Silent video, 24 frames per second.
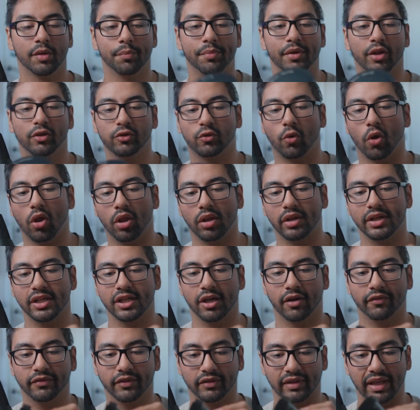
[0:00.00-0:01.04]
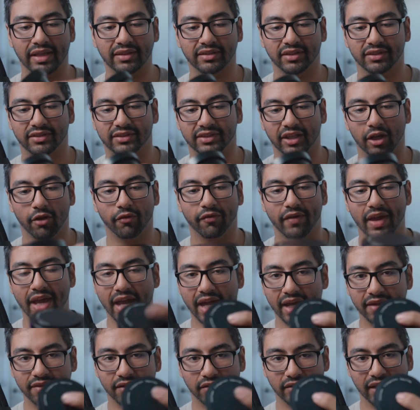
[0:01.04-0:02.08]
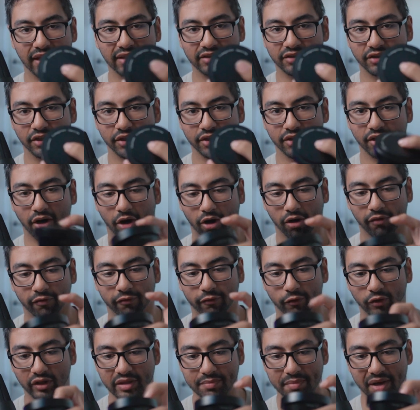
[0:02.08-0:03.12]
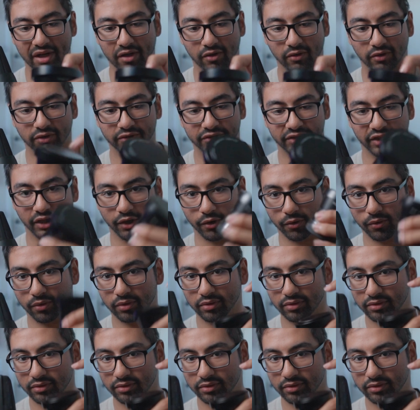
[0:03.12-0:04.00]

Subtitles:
The build quality of the lens itself and the lens hood are fully metal, so